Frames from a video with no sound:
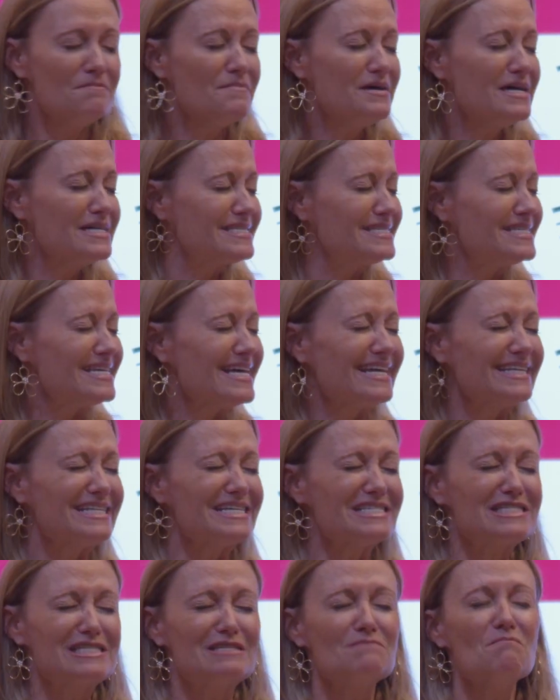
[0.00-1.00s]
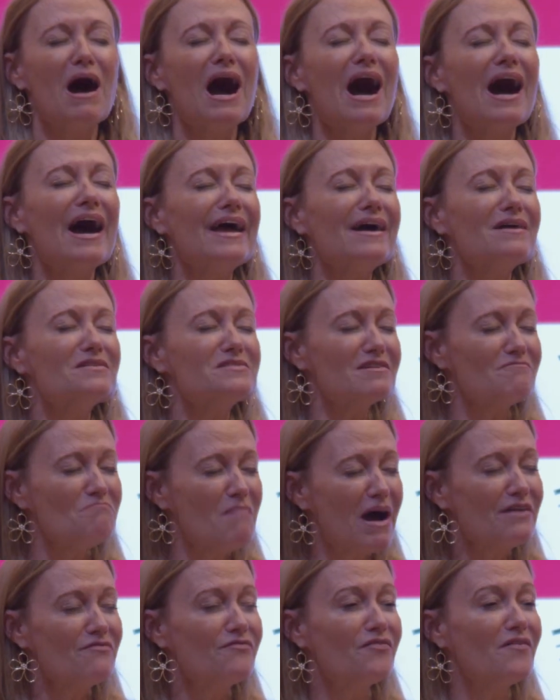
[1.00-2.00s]
Missing the smiles of
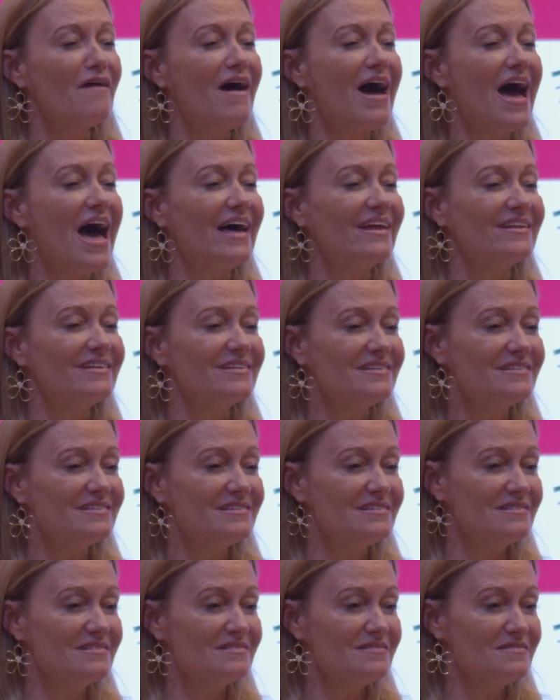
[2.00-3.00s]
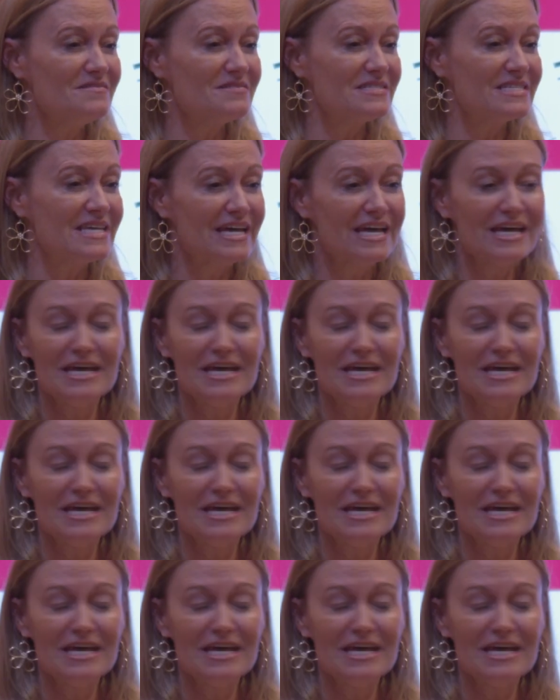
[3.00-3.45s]
my friends,